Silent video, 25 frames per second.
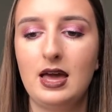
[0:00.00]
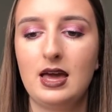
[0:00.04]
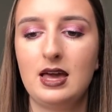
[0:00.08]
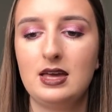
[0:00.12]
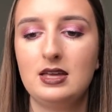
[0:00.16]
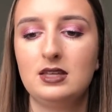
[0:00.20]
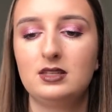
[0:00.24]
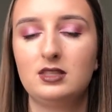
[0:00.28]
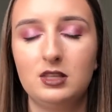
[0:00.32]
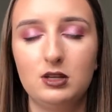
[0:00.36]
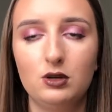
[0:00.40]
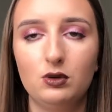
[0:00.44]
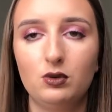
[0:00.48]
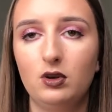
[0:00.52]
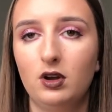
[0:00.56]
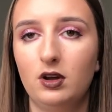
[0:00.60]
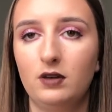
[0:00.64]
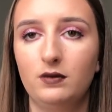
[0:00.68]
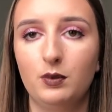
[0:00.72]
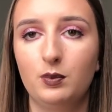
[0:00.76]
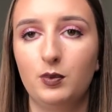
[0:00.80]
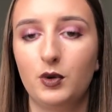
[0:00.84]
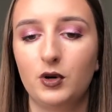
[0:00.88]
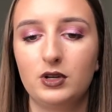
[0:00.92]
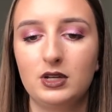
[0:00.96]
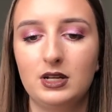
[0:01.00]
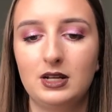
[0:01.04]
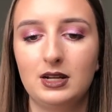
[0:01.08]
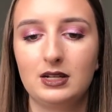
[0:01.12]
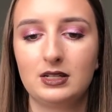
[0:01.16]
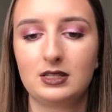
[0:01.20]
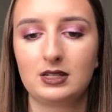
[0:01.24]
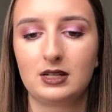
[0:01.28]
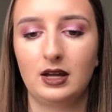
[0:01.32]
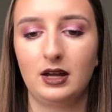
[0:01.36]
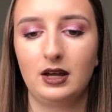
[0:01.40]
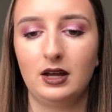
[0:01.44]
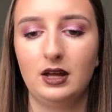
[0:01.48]
is the all over body
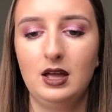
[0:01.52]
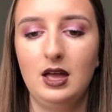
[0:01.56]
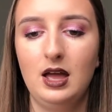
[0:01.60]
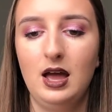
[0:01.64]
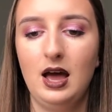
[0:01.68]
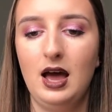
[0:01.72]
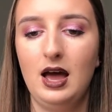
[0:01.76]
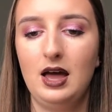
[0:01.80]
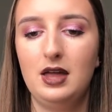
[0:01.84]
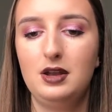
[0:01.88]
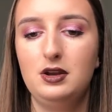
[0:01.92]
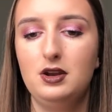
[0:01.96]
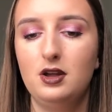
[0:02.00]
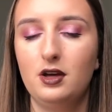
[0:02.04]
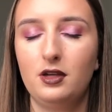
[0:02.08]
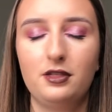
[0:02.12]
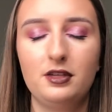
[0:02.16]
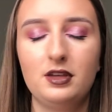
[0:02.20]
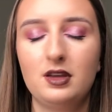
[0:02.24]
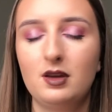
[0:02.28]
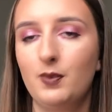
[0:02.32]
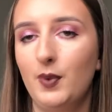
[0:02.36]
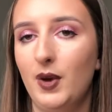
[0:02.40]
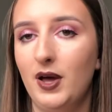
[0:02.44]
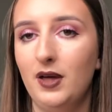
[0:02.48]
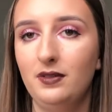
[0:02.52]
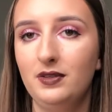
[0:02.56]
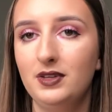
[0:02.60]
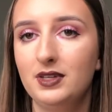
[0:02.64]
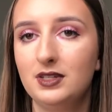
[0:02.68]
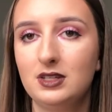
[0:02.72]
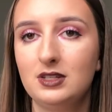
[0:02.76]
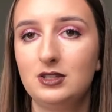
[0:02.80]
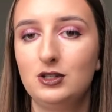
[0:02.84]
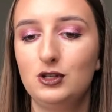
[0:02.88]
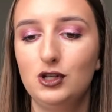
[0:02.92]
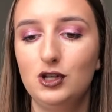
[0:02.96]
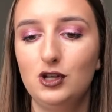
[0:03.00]
glitter. And nothing about this
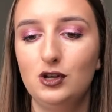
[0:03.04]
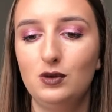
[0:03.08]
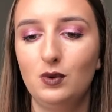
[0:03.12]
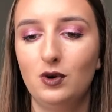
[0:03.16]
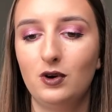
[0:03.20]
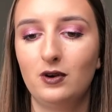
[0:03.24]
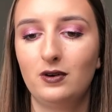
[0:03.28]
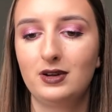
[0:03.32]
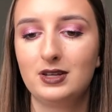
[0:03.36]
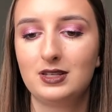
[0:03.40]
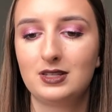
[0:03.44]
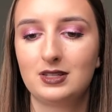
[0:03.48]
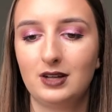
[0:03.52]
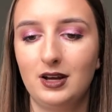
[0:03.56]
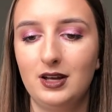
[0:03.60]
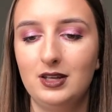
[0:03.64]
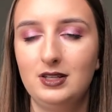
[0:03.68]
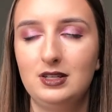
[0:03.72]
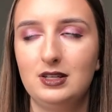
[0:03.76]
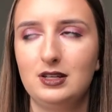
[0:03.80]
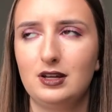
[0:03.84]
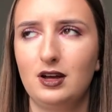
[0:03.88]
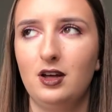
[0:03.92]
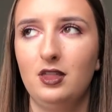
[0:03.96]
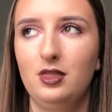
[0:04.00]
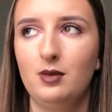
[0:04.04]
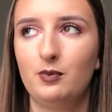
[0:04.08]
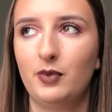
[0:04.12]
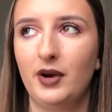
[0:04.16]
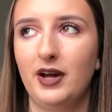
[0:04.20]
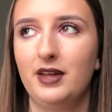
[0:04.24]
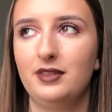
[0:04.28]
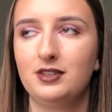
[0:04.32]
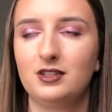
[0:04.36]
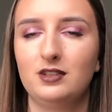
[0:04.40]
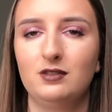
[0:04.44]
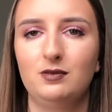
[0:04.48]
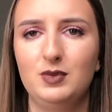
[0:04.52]
is new or exciting. Other
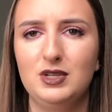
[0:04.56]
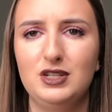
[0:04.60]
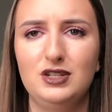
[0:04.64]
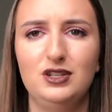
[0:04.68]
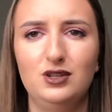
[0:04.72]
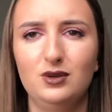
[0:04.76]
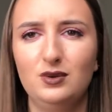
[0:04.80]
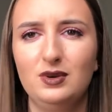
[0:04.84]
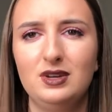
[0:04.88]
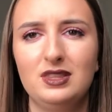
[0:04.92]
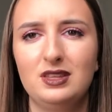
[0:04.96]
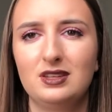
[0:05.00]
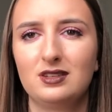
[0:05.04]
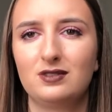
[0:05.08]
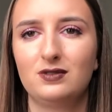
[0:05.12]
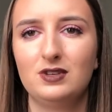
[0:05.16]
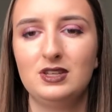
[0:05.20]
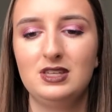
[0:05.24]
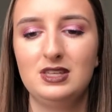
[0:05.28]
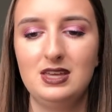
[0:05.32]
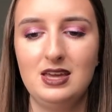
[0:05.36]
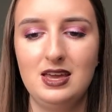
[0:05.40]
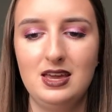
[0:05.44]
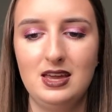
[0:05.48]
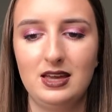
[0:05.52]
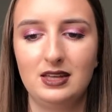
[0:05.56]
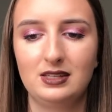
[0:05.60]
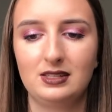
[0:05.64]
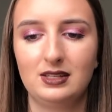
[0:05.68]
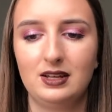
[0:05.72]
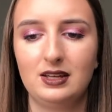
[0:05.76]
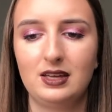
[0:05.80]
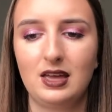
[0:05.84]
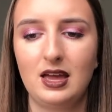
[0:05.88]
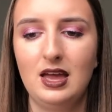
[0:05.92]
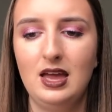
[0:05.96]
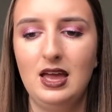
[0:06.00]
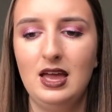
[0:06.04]
brands have been doing this for years.
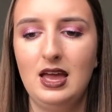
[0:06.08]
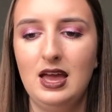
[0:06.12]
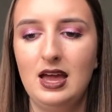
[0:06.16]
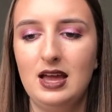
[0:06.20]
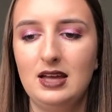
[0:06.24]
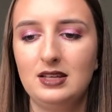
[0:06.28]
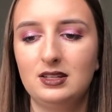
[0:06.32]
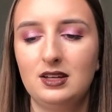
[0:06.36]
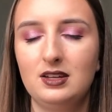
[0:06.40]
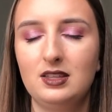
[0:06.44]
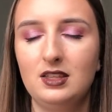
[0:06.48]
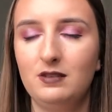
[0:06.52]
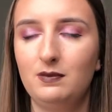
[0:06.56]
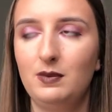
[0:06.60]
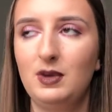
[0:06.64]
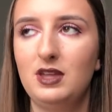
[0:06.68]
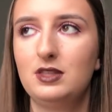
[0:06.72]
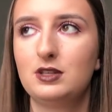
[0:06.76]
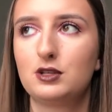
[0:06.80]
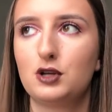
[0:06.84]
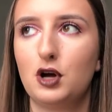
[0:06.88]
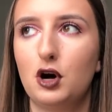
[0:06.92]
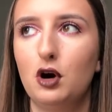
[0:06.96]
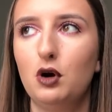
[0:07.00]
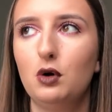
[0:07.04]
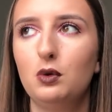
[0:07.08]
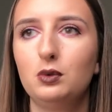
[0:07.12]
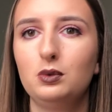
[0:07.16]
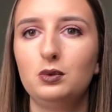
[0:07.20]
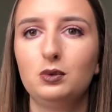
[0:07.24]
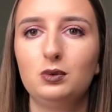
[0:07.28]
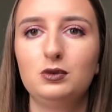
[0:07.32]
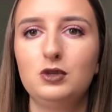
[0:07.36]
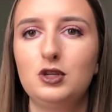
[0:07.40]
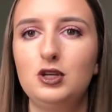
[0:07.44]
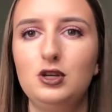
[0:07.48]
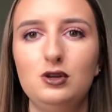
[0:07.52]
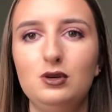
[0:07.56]
Like, it's like they've made this
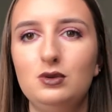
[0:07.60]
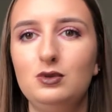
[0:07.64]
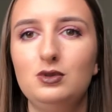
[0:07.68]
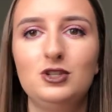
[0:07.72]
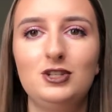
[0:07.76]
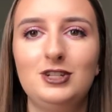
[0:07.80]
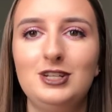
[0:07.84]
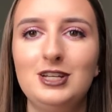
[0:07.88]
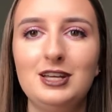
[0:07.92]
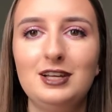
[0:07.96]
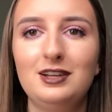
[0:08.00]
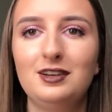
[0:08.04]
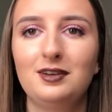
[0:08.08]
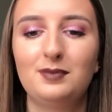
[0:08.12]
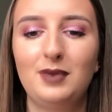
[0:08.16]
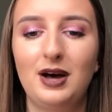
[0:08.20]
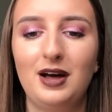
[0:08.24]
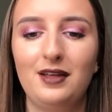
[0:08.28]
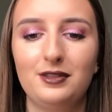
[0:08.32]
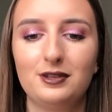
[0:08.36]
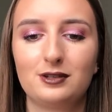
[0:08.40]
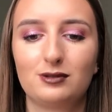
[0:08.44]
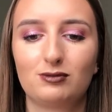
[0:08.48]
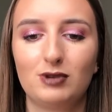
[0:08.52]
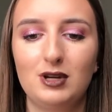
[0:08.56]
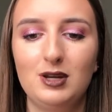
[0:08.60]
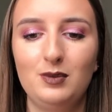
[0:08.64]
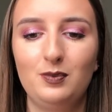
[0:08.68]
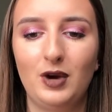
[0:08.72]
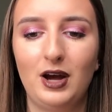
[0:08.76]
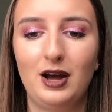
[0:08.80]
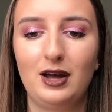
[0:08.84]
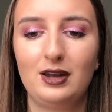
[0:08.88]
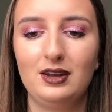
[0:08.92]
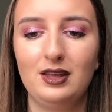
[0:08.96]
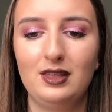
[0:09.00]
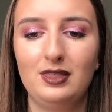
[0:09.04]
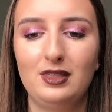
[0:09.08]
whole huge deal about this
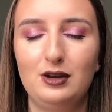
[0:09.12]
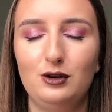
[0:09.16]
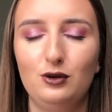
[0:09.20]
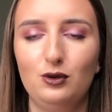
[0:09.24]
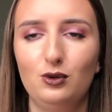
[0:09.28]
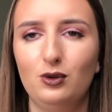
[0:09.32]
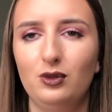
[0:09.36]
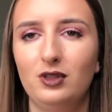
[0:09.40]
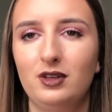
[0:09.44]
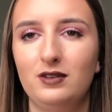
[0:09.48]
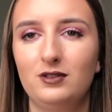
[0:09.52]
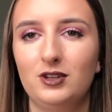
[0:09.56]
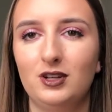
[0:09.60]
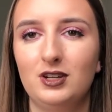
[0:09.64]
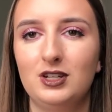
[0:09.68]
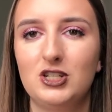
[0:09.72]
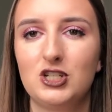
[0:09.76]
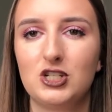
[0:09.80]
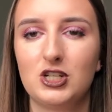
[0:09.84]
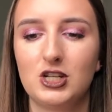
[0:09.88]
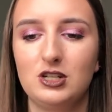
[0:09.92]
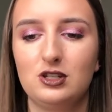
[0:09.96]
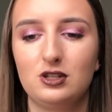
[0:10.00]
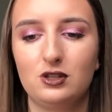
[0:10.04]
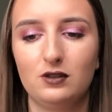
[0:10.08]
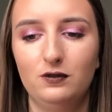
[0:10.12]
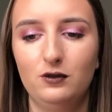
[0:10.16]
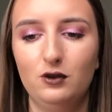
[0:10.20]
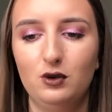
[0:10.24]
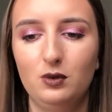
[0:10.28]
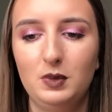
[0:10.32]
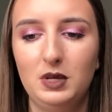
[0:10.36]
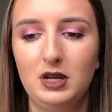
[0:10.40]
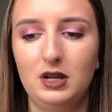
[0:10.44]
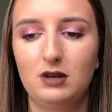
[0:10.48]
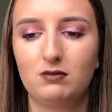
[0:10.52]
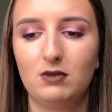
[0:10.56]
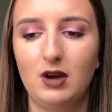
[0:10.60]
rebrand, and then all they've done is change the
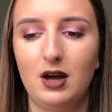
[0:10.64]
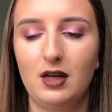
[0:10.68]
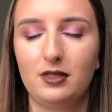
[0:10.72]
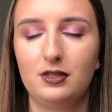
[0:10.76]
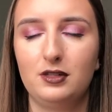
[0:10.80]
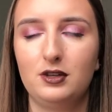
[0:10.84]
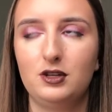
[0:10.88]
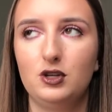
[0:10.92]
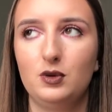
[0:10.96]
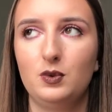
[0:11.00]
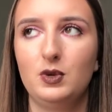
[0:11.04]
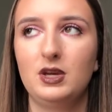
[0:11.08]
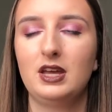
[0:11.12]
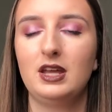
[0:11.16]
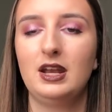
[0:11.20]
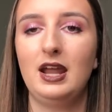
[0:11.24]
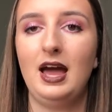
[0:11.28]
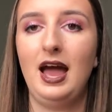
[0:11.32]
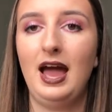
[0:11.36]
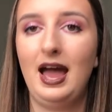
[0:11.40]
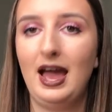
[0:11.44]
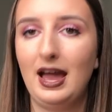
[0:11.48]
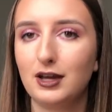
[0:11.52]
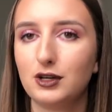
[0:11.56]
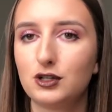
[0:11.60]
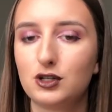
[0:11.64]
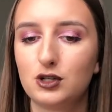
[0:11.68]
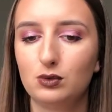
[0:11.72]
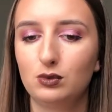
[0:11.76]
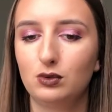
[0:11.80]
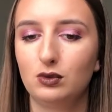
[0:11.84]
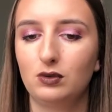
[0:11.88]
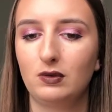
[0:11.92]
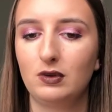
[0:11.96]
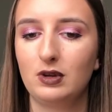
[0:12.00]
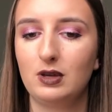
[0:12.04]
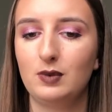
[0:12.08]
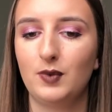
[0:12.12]
formula rather than doing an
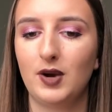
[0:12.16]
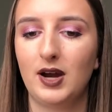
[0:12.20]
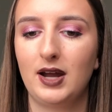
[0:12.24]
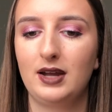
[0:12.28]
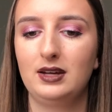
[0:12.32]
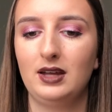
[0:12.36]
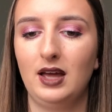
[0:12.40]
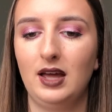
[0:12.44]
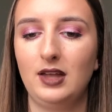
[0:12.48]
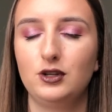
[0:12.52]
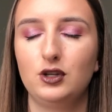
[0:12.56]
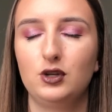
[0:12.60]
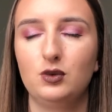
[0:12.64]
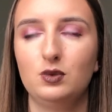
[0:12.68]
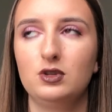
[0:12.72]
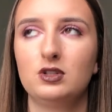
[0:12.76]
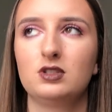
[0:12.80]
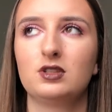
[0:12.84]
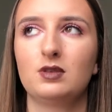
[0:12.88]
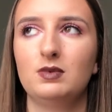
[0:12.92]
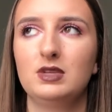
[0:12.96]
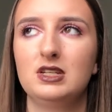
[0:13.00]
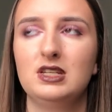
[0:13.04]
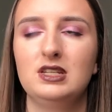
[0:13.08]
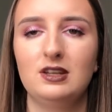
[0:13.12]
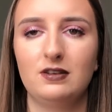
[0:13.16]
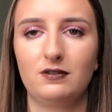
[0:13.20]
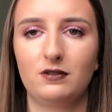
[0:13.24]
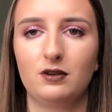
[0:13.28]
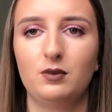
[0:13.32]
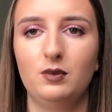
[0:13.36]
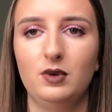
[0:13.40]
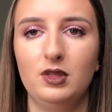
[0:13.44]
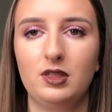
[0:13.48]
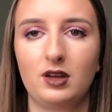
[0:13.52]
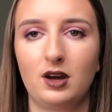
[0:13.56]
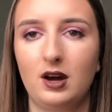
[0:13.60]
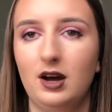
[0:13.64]
actual rebrand and doing something different
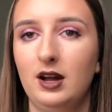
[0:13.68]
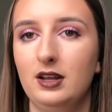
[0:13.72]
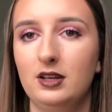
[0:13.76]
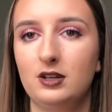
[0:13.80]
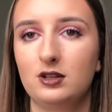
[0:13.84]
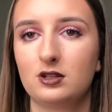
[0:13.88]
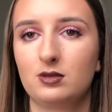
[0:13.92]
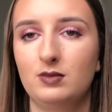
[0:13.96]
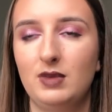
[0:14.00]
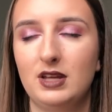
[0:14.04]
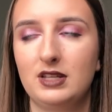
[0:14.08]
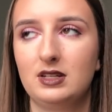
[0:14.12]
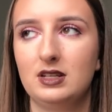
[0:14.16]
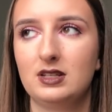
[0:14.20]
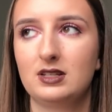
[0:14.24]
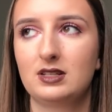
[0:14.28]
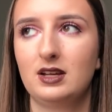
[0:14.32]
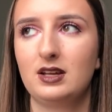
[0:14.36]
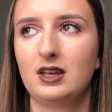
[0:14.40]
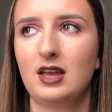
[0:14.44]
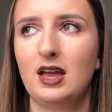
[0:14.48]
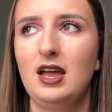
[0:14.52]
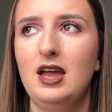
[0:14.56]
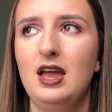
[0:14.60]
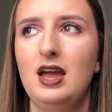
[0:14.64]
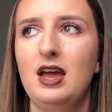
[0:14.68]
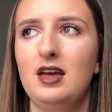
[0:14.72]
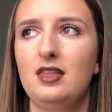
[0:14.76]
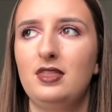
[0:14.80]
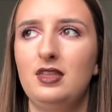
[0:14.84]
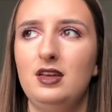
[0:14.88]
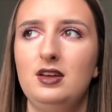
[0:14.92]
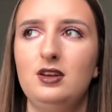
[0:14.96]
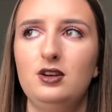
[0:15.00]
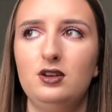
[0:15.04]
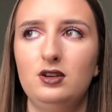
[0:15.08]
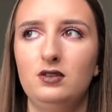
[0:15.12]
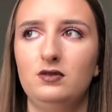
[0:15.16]
with Kylie Cosmetics. Like,
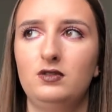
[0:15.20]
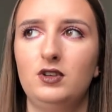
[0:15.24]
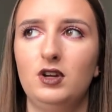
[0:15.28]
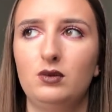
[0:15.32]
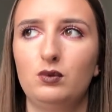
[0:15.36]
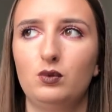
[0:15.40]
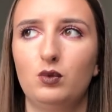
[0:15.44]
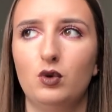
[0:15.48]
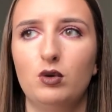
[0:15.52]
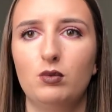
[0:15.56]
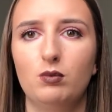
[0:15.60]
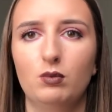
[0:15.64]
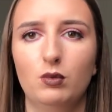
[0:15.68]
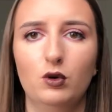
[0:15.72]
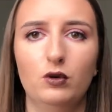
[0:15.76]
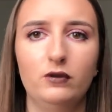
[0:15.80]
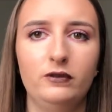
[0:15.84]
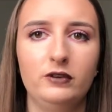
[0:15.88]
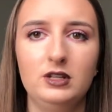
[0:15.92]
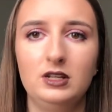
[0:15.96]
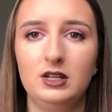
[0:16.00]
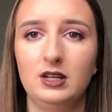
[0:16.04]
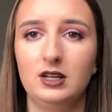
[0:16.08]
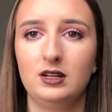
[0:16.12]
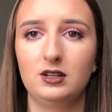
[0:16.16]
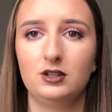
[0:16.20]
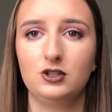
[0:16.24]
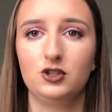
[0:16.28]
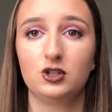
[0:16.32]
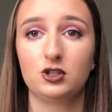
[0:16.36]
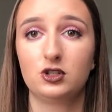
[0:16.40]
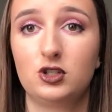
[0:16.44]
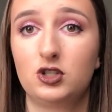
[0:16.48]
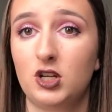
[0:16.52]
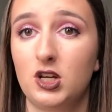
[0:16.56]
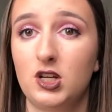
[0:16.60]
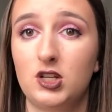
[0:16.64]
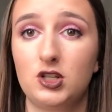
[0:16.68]
they could have done what Morphe did and
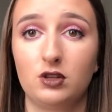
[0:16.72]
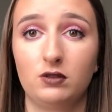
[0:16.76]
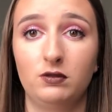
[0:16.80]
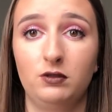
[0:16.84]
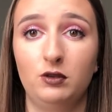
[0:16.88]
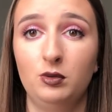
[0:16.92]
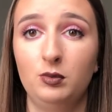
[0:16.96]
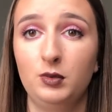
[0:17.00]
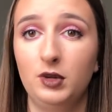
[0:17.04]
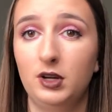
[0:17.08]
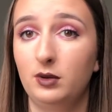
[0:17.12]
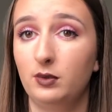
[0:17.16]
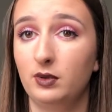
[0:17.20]
just changed the formula